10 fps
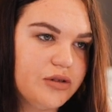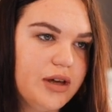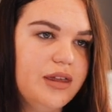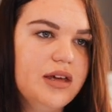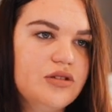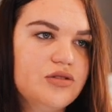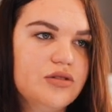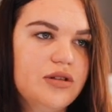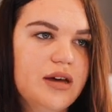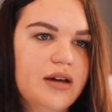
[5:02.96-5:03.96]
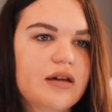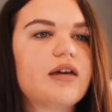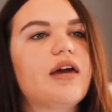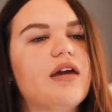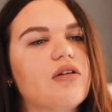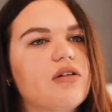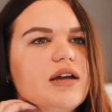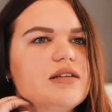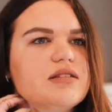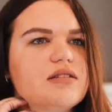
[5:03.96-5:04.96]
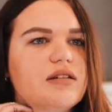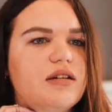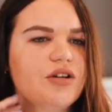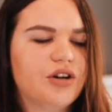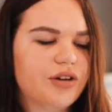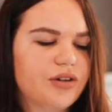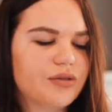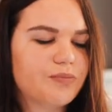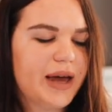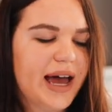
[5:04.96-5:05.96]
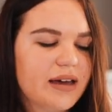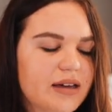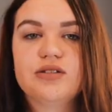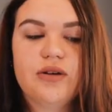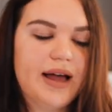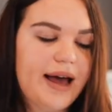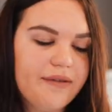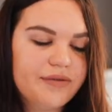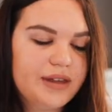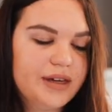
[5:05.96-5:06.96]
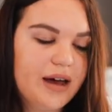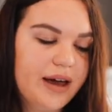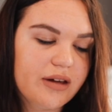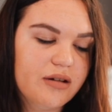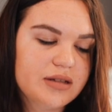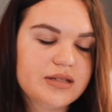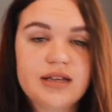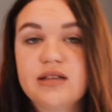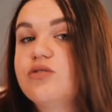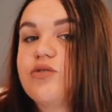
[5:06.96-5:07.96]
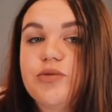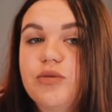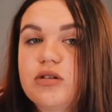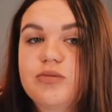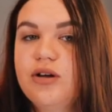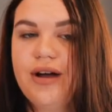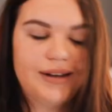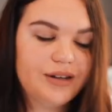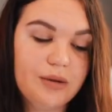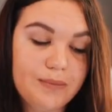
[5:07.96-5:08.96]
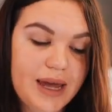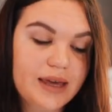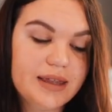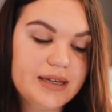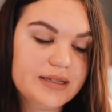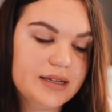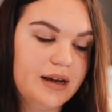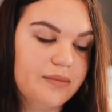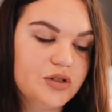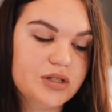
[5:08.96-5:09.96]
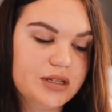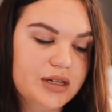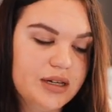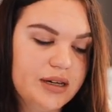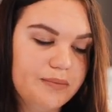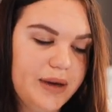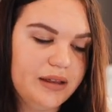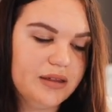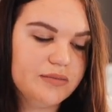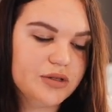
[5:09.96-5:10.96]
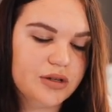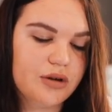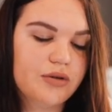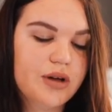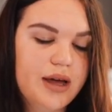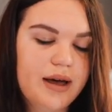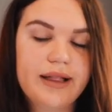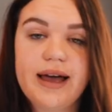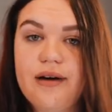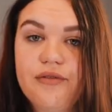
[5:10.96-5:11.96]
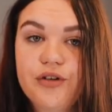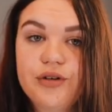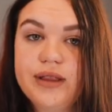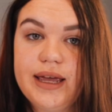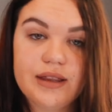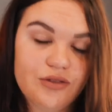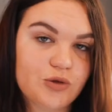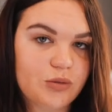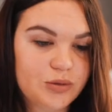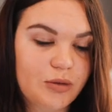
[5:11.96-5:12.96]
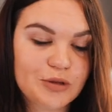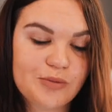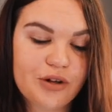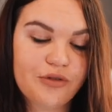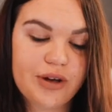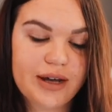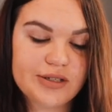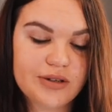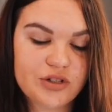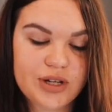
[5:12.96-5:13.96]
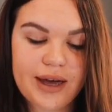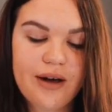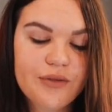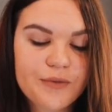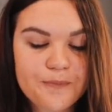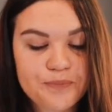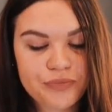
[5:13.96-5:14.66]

I think it's Julia K. Christ, her pack. So I'll have the icons linked in the description box below. I did not make these, she made them, so I'll have her link in the description box below for you guys to go check out.